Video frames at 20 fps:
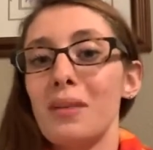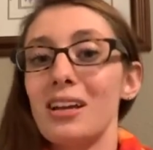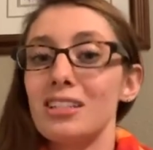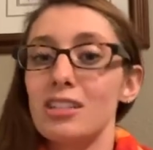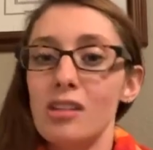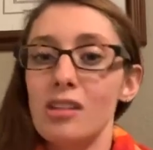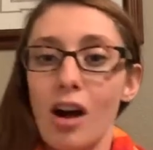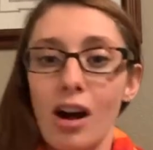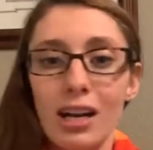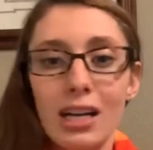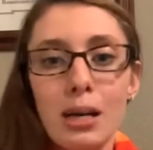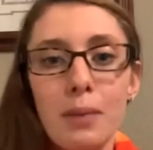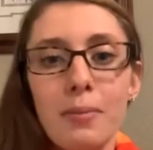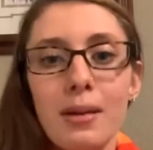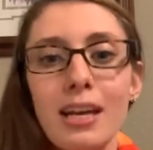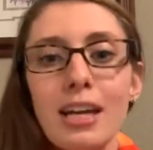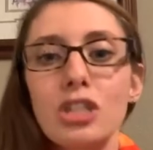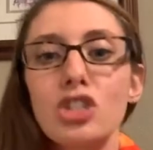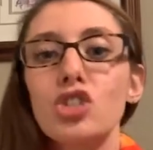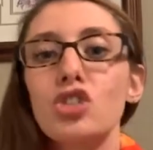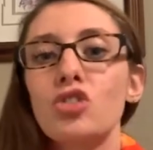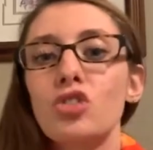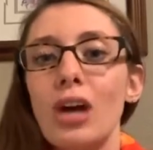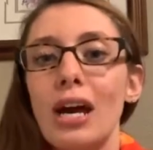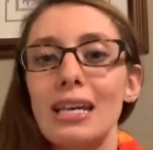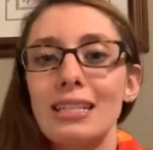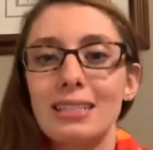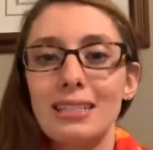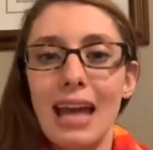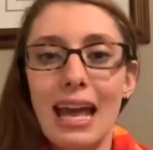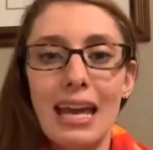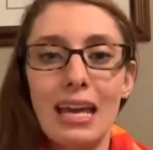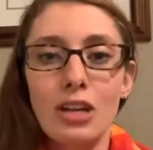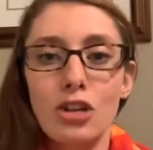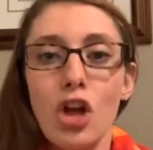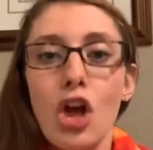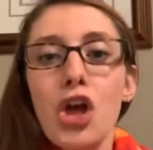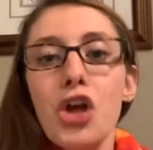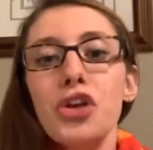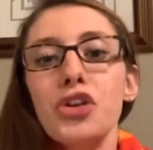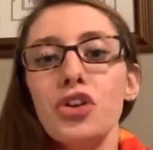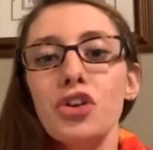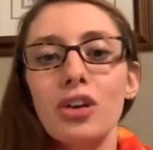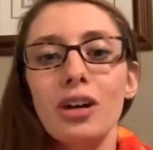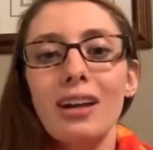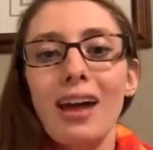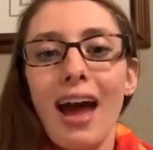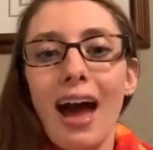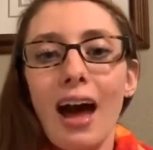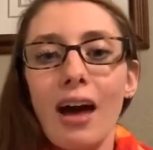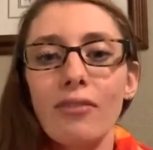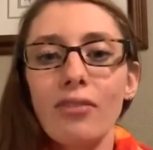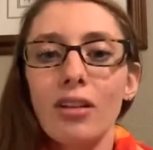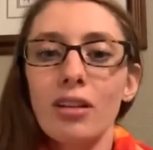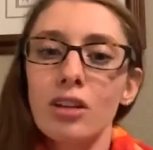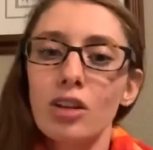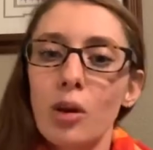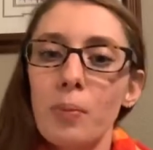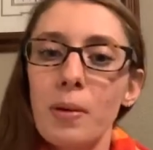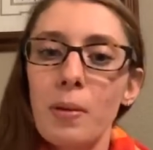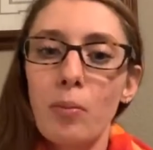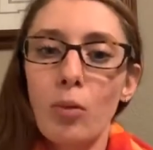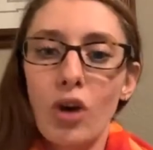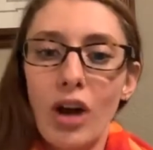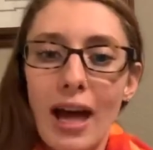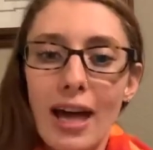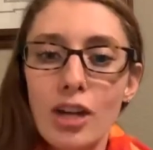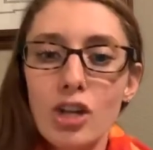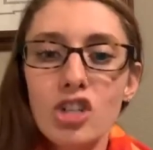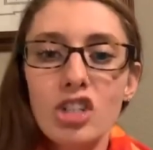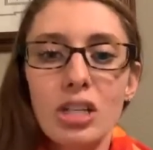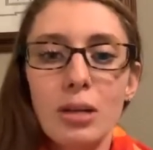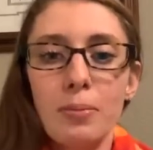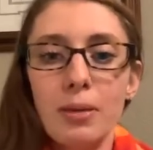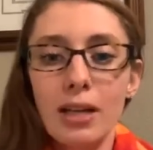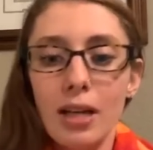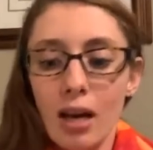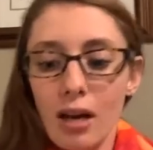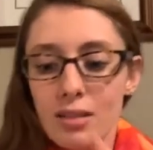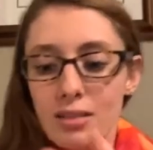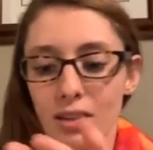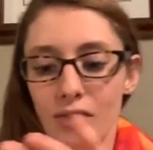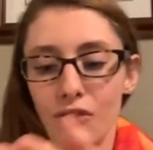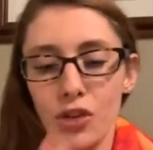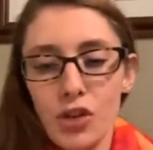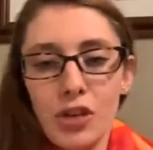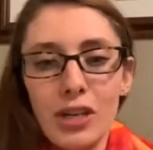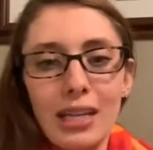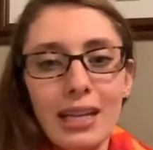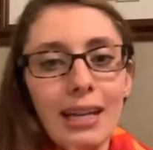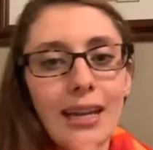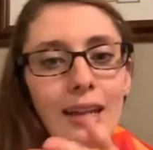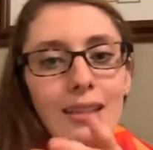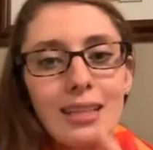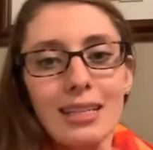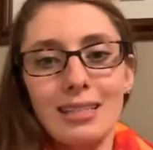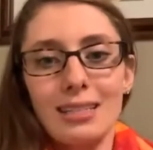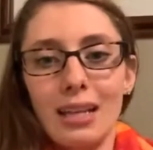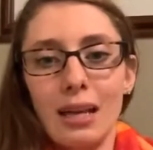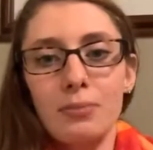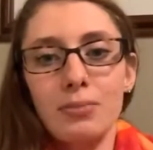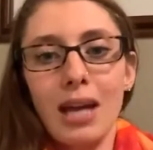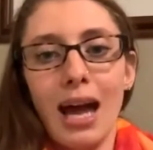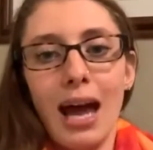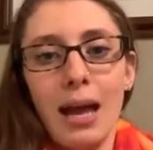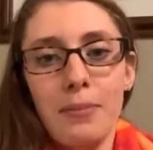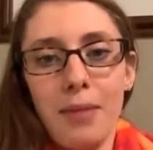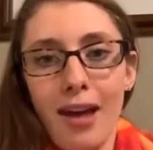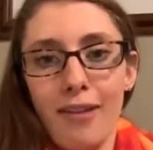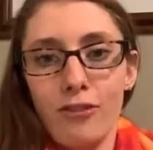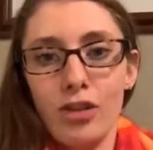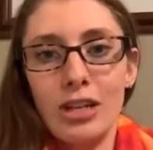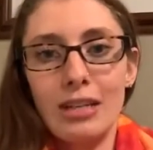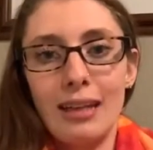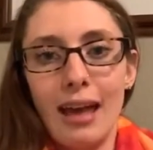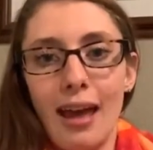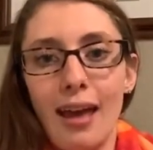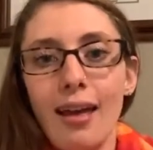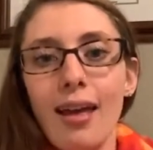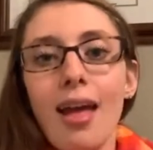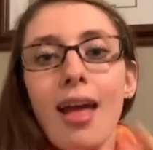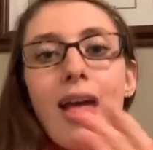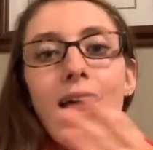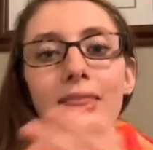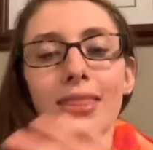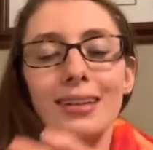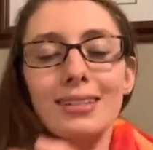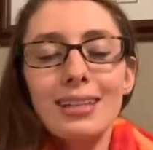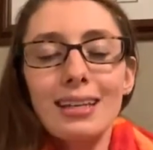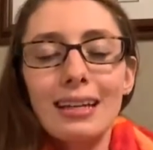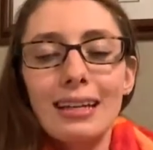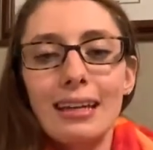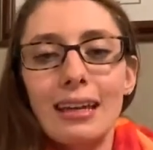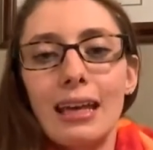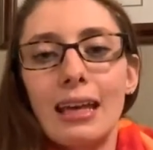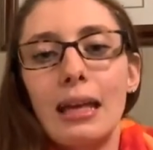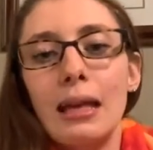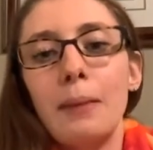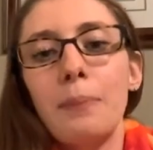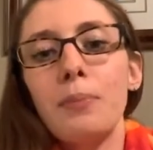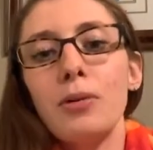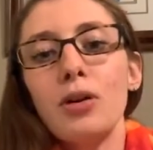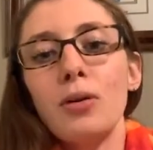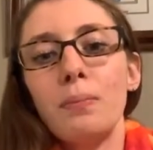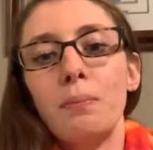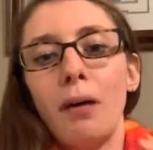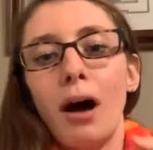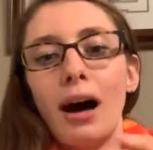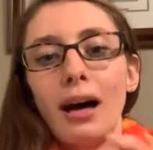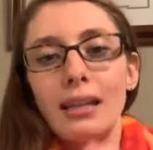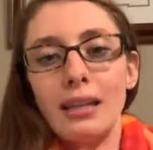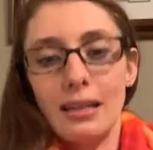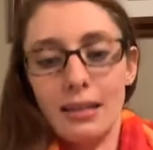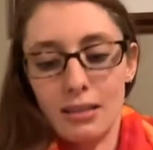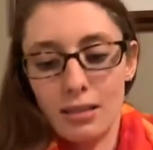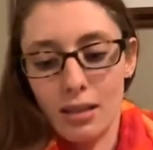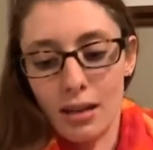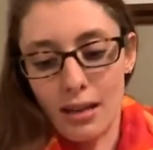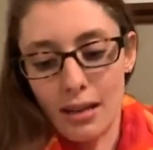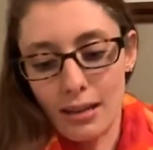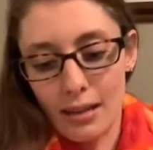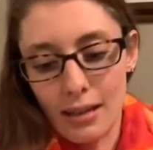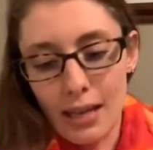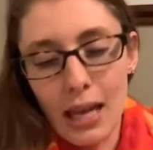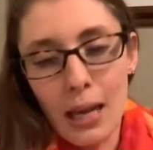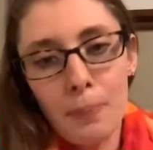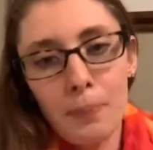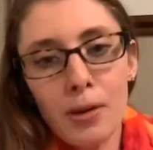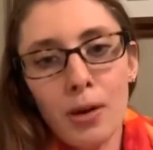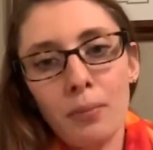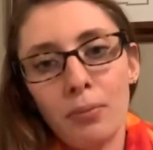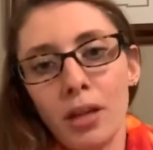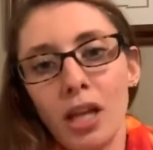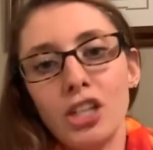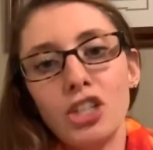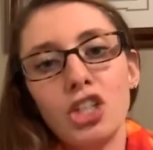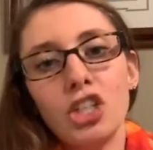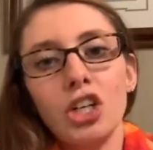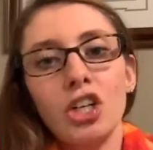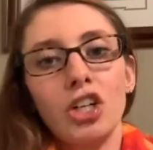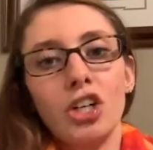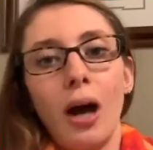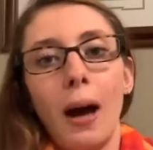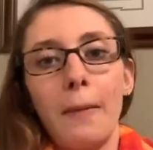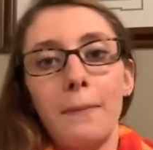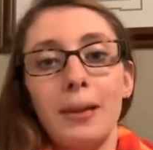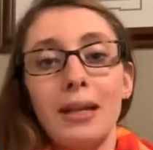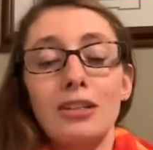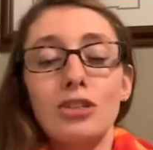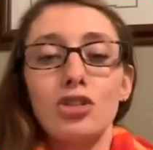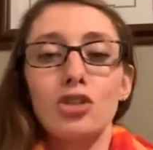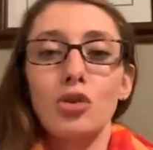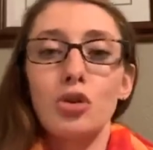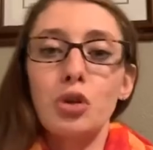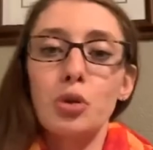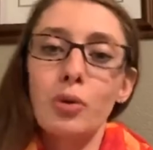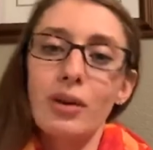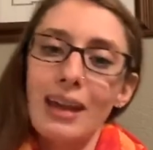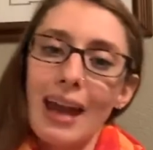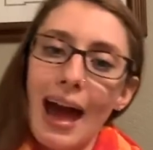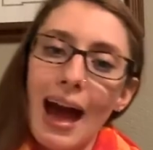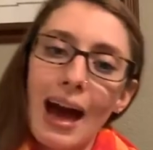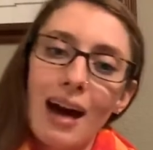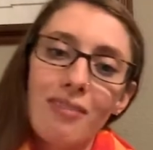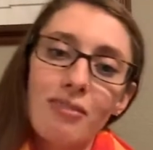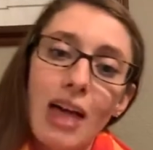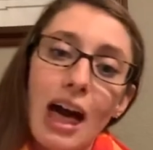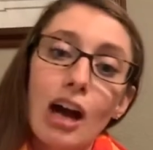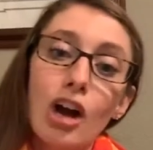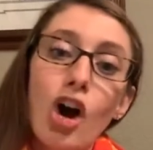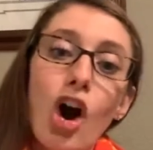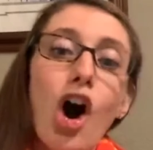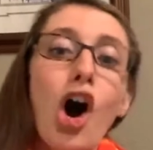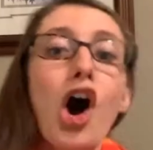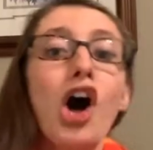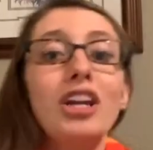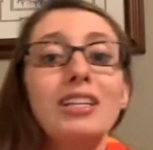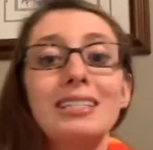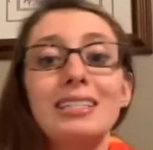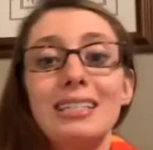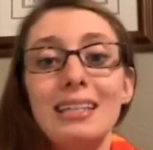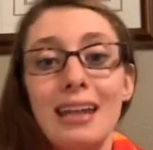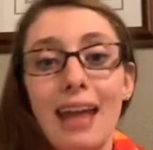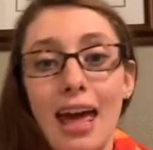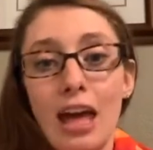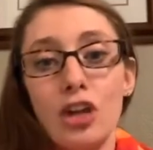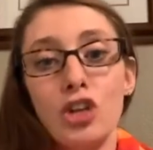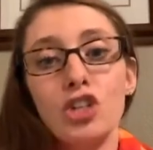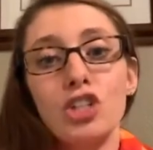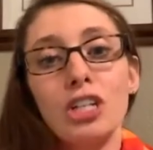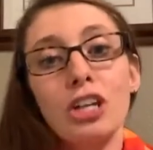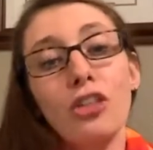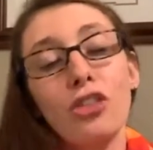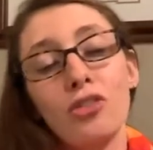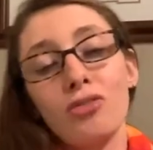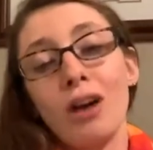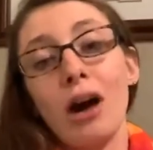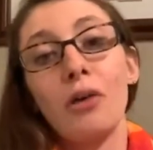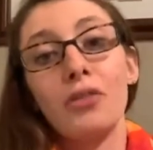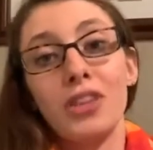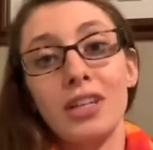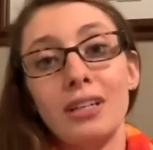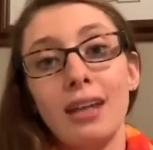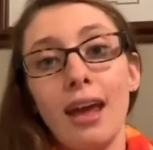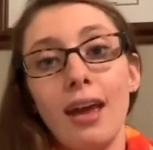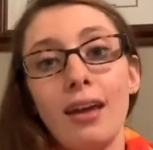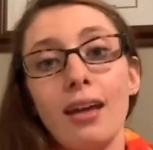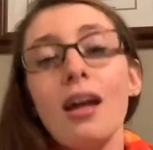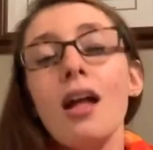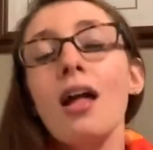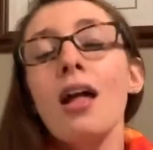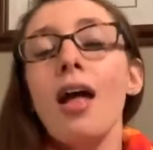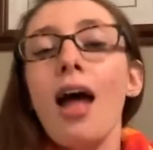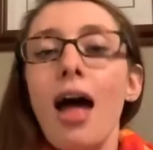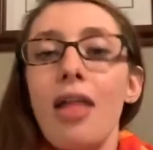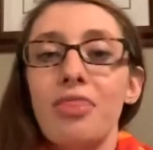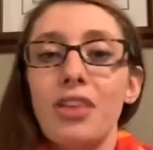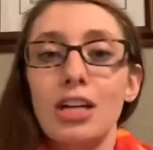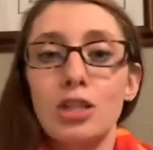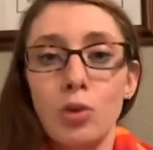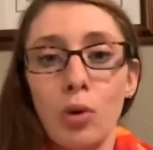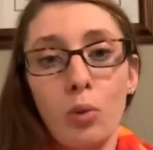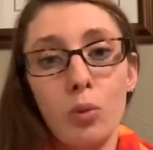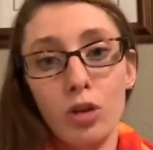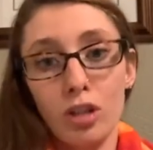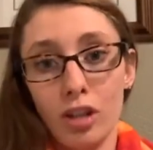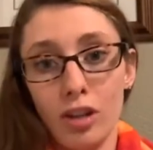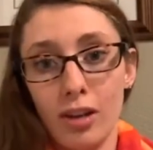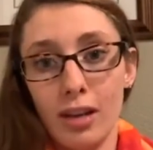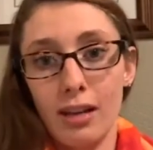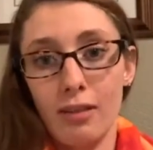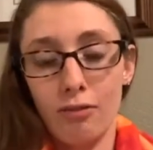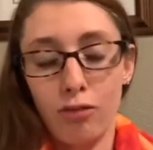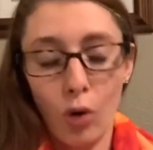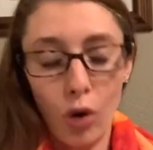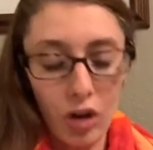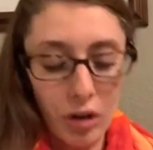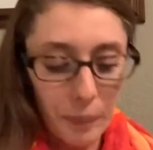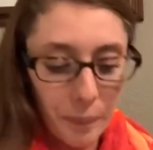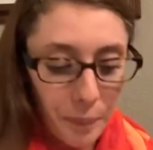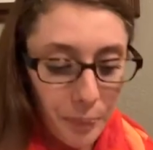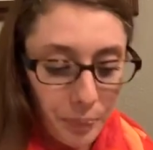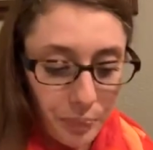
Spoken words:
It's not going to be as stressed, and you're going to have a little bit more energy, because if you're eating at the same time every day, that's going to keep your body, it's going to keep your blood sugar up, and so you can have that constant energy throughout the day, and that's what we're looking for.